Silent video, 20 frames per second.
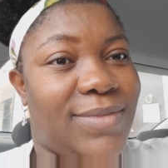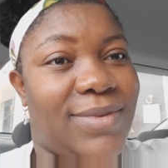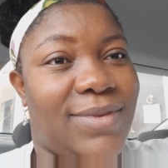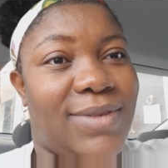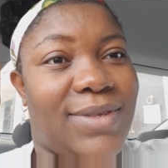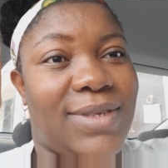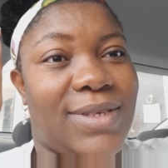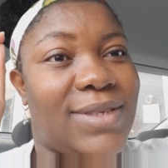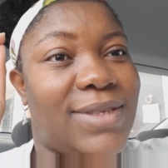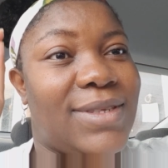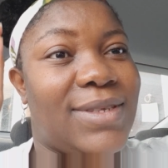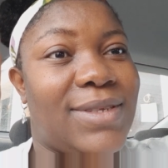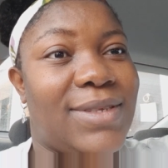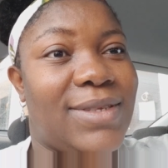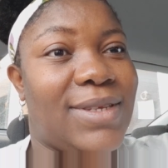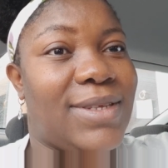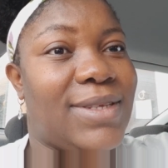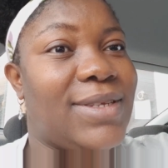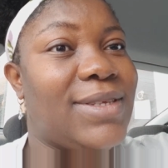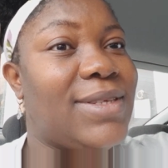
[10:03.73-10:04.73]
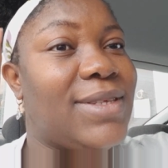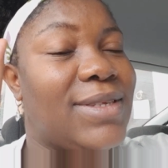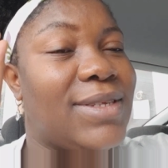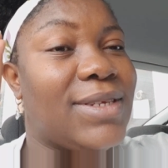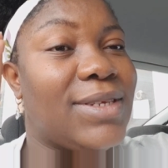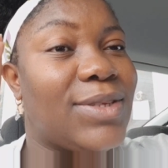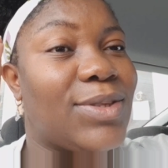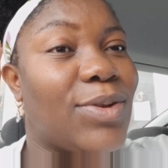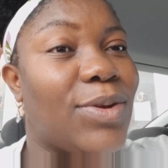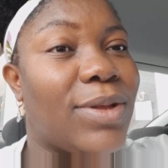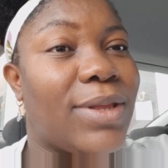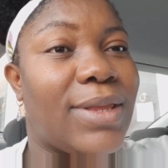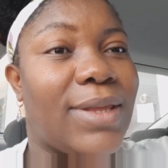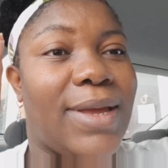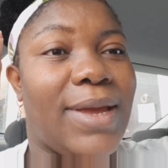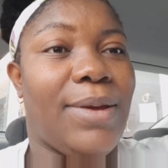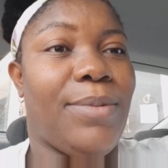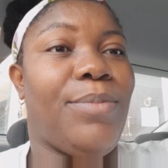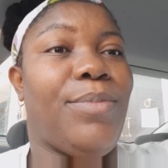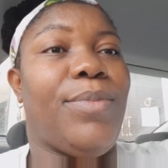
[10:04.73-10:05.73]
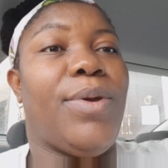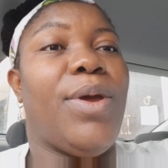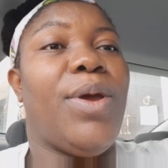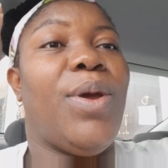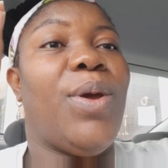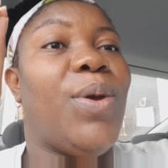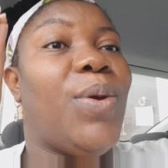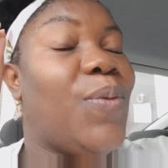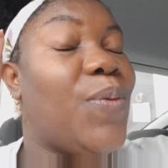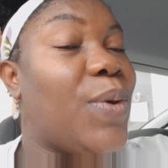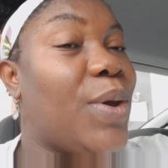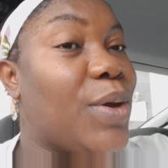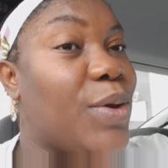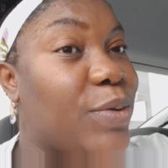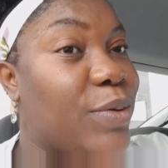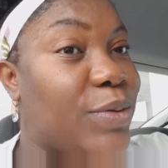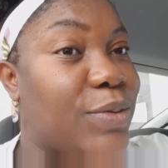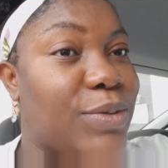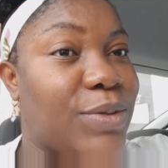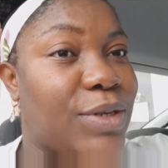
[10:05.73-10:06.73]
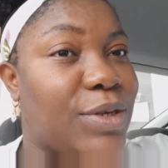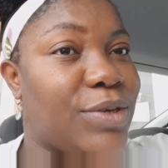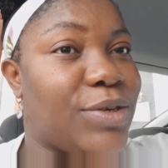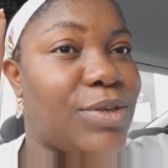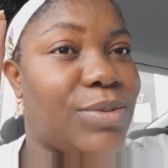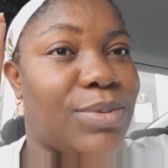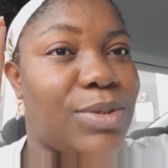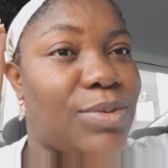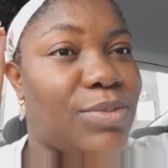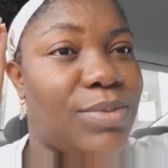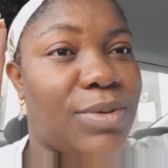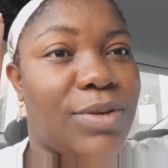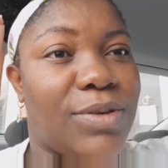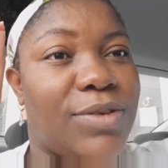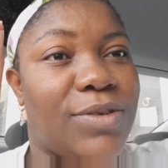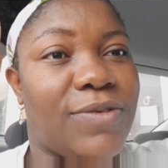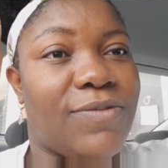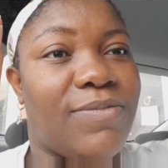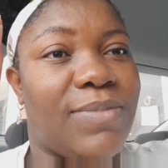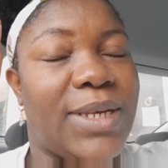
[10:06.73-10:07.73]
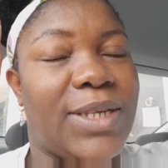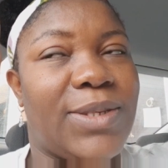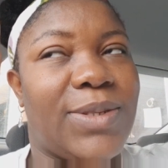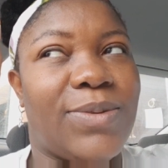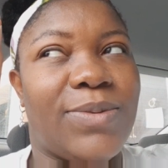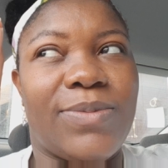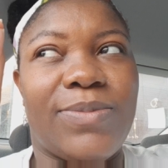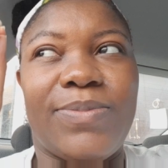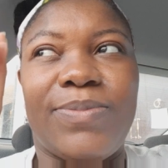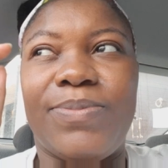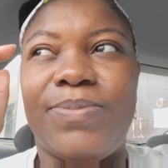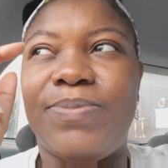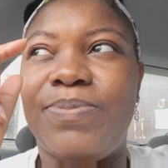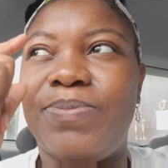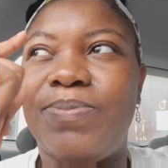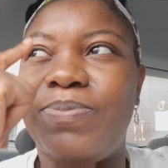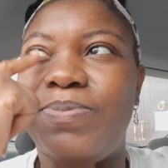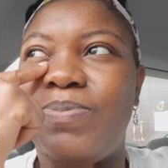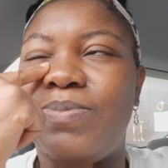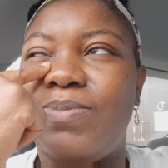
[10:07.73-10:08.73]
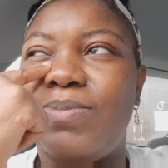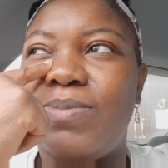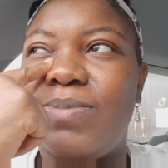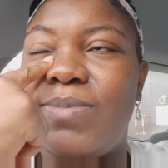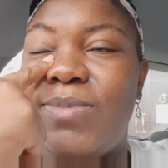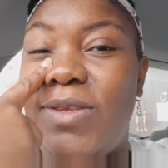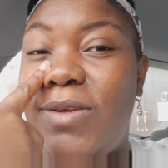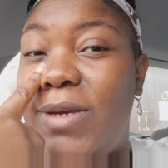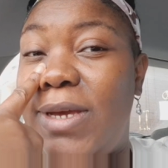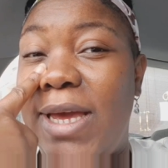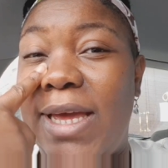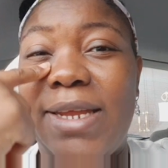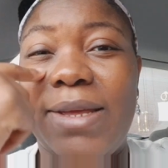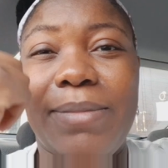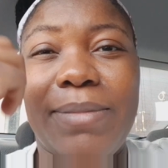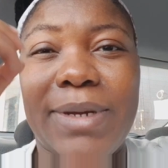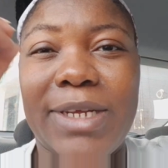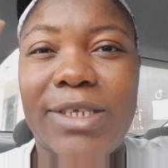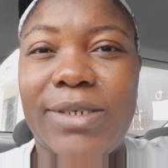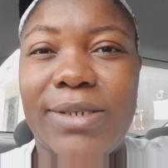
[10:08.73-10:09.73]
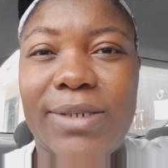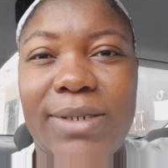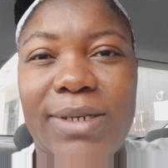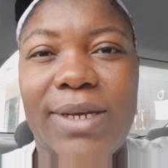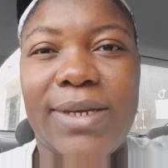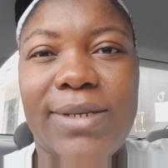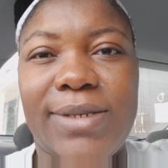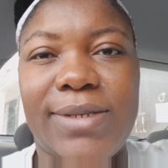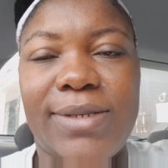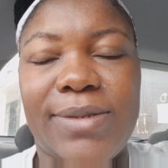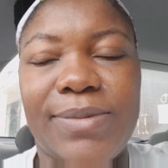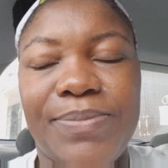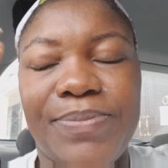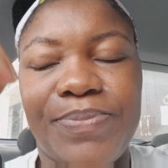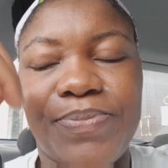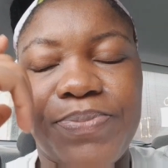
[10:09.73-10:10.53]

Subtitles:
Since this year, this is the third time we are going to the hospital because of my son. You can imagine, guys.